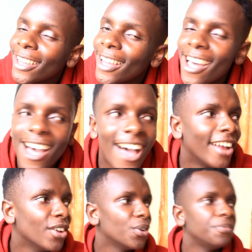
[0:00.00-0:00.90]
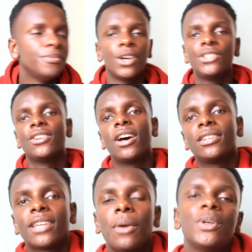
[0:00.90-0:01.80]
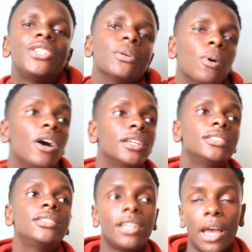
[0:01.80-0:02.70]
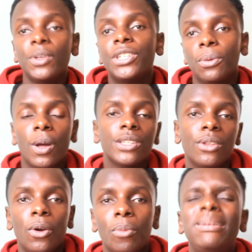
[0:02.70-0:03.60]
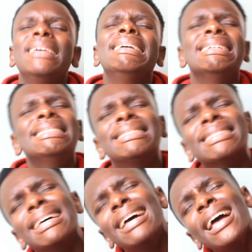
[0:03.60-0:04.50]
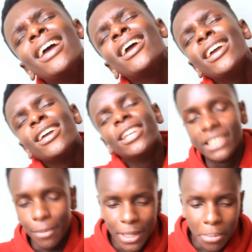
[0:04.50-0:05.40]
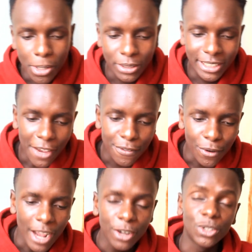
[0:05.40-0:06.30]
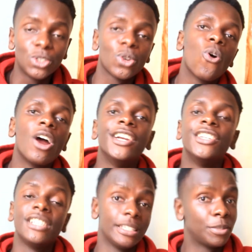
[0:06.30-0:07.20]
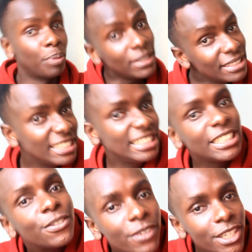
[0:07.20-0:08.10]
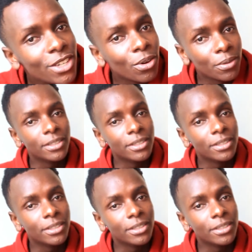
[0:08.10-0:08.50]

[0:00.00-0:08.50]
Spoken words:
No, it's not. I wish it was though, please. www.savetherhino.org. Sponsor this video.